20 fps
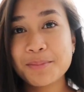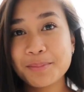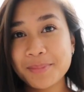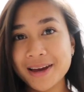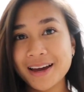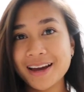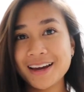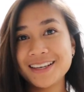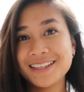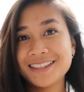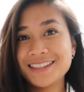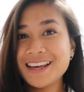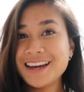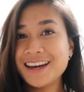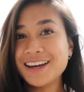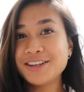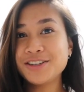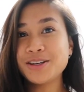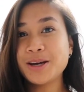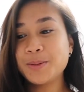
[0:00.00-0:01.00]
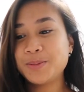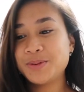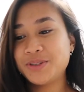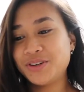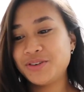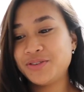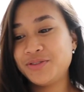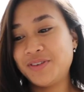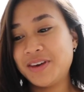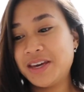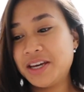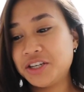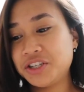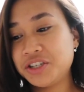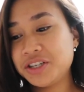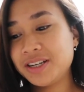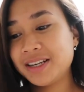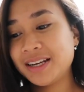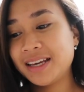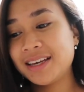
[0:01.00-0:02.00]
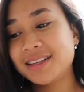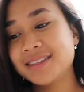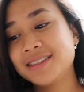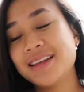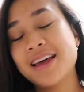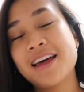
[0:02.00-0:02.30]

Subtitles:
My second observation is